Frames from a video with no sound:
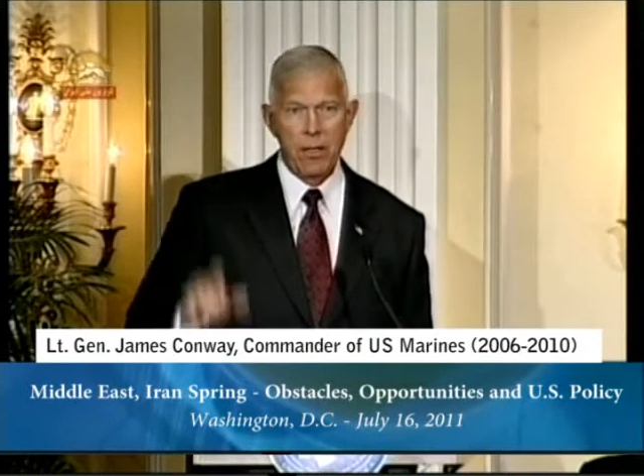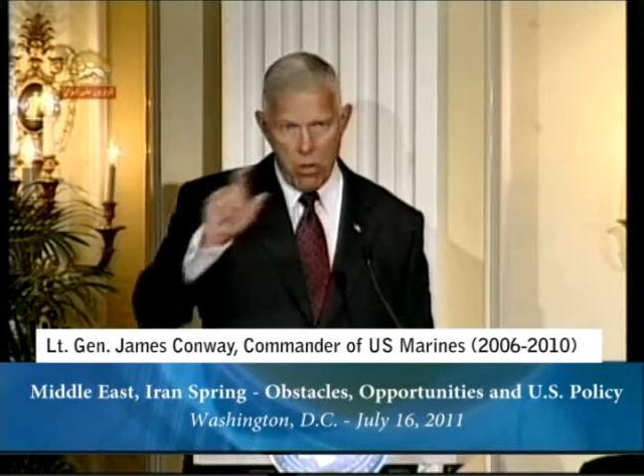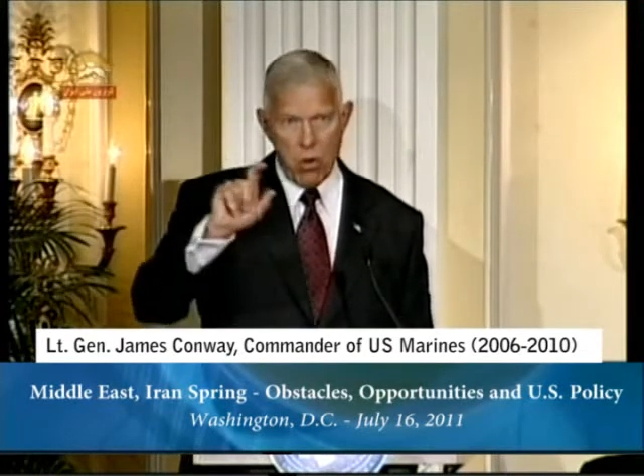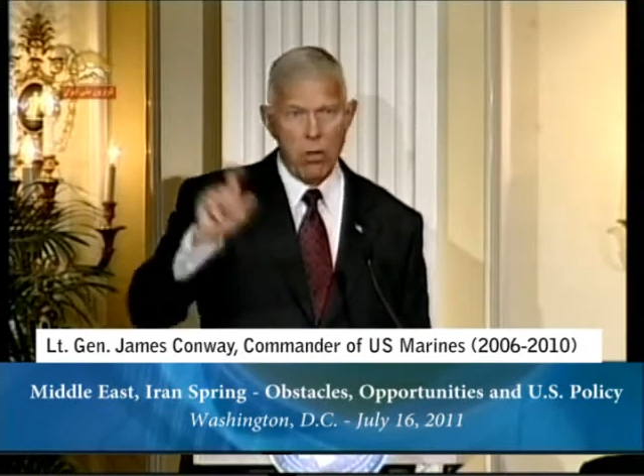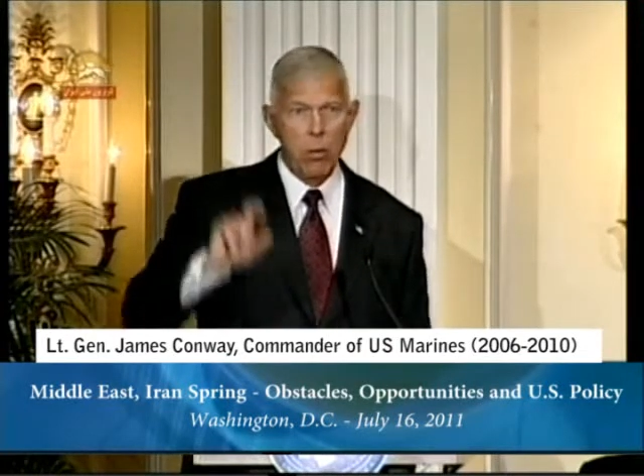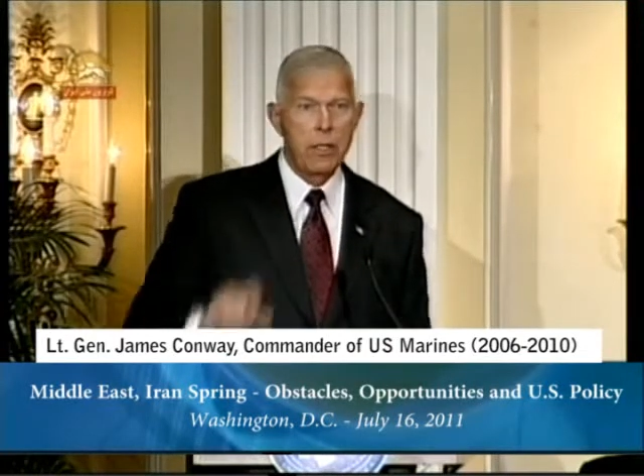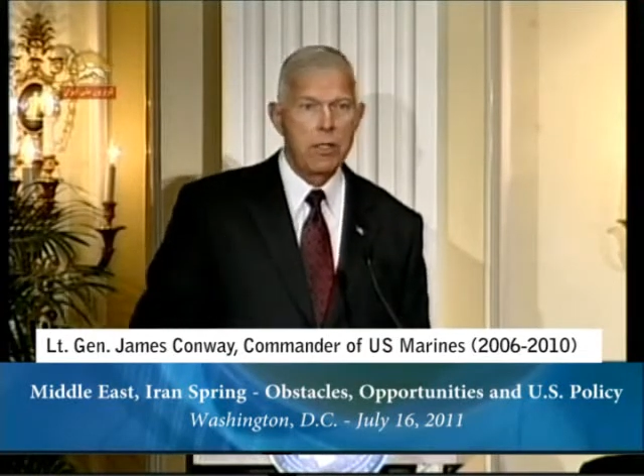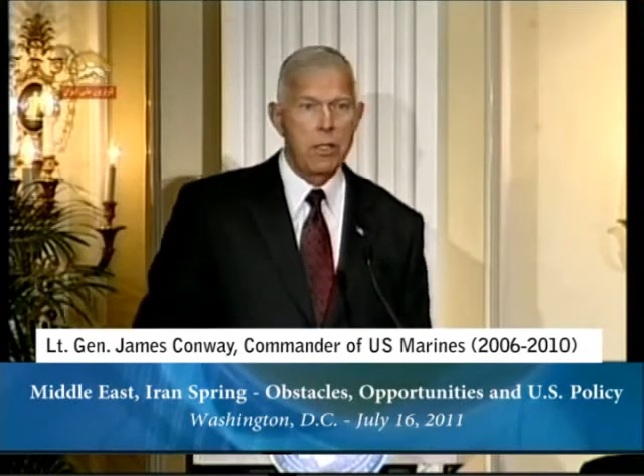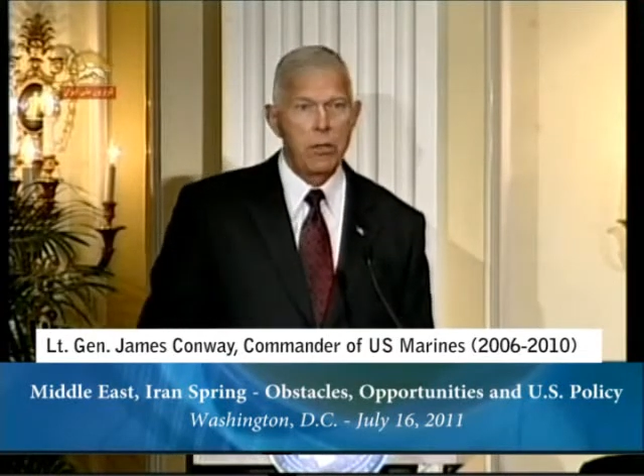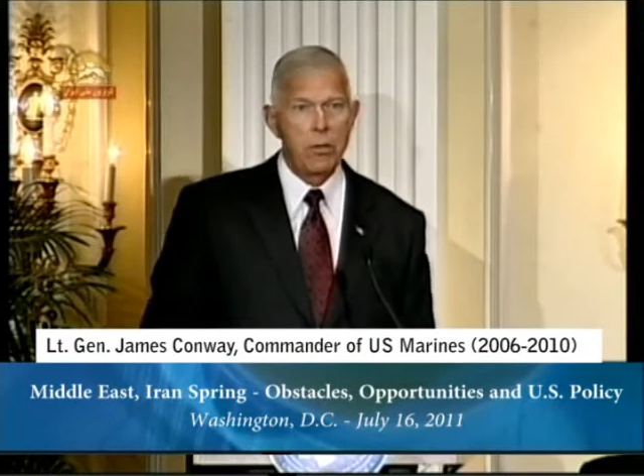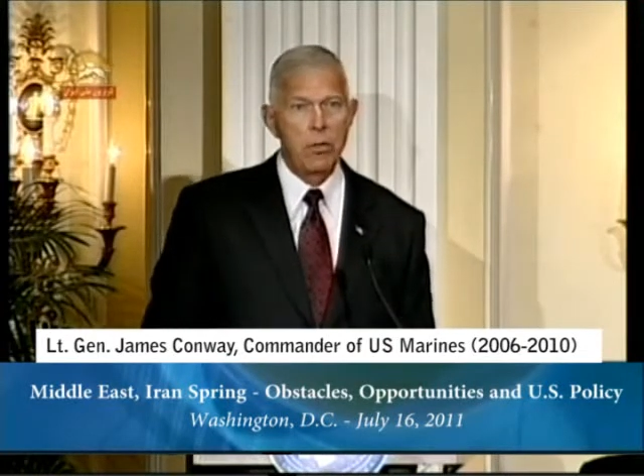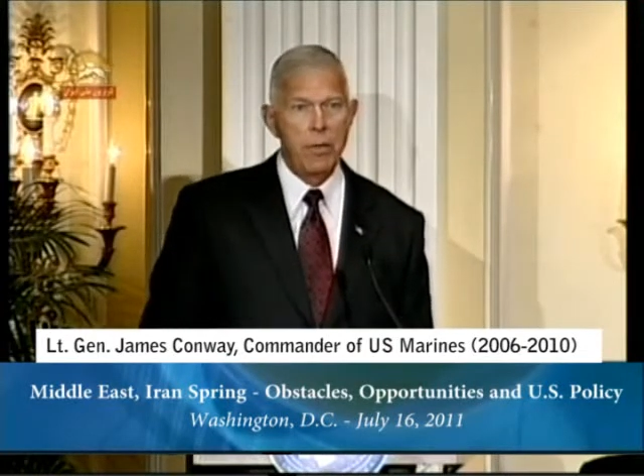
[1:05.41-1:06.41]
breakout
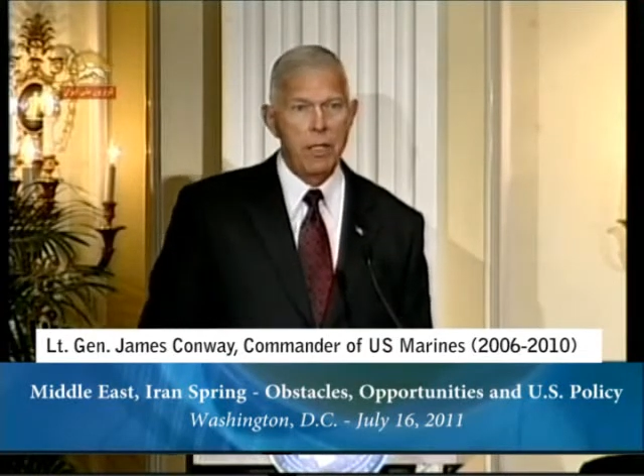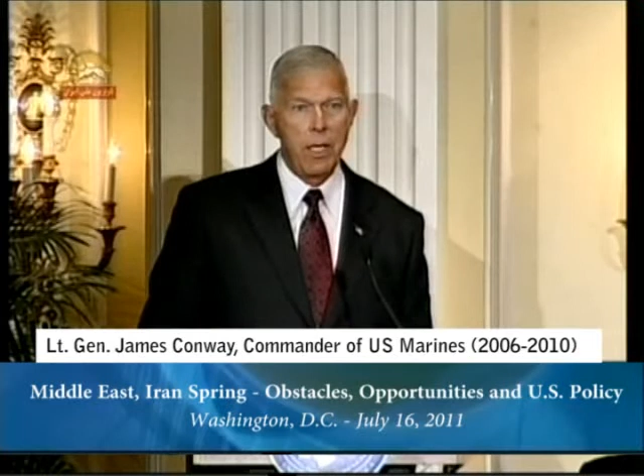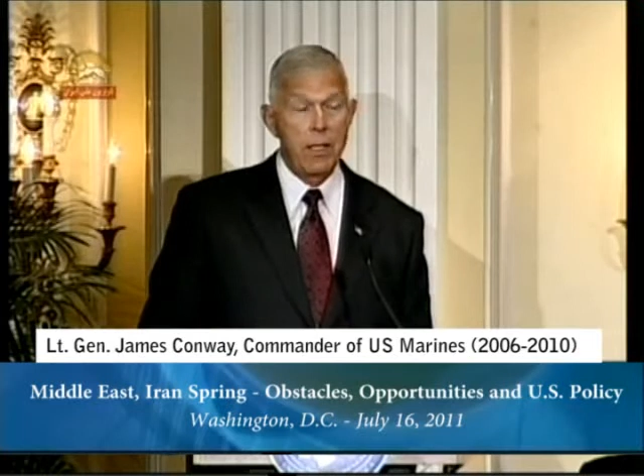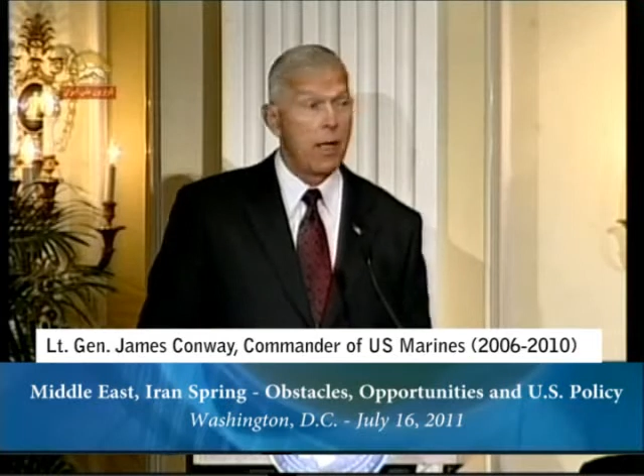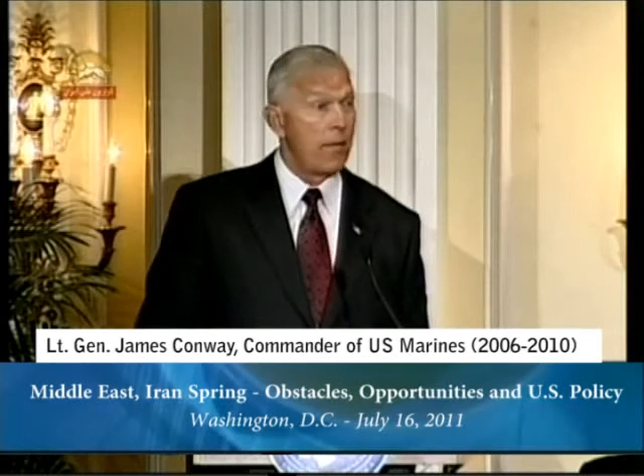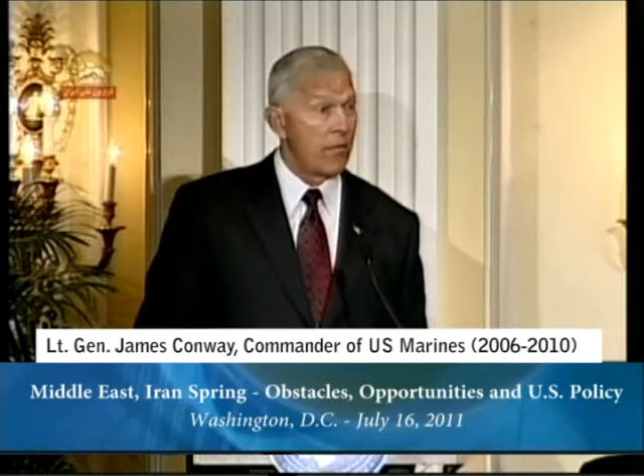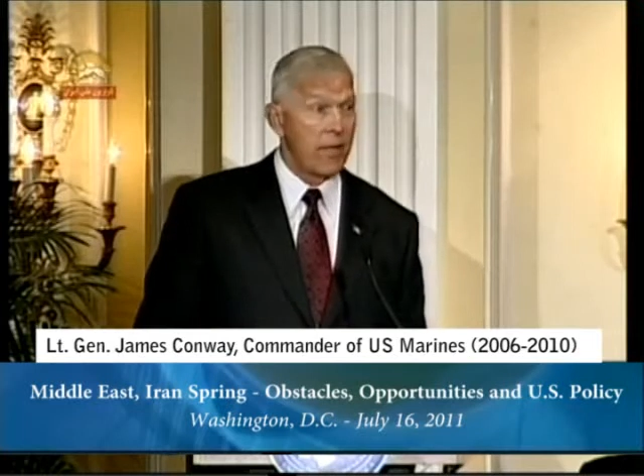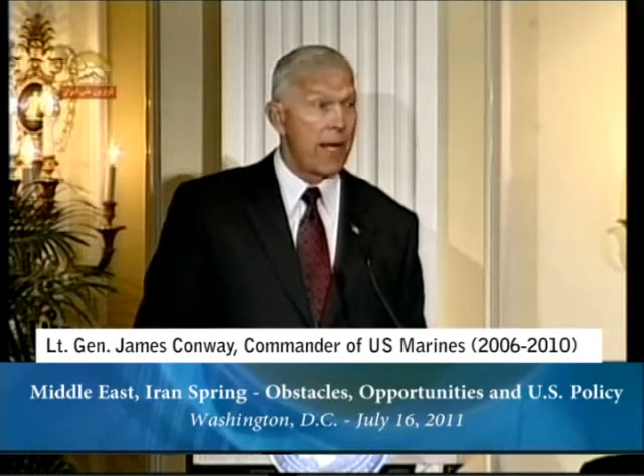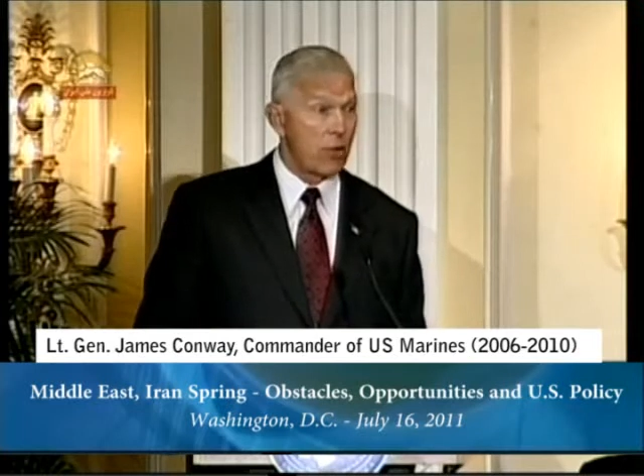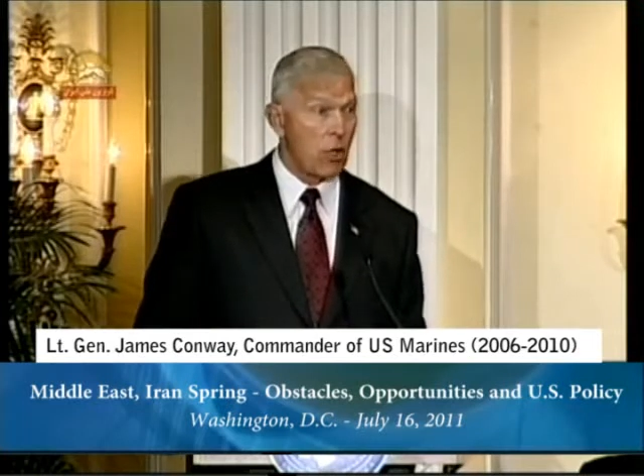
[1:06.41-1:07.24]
or dust-up,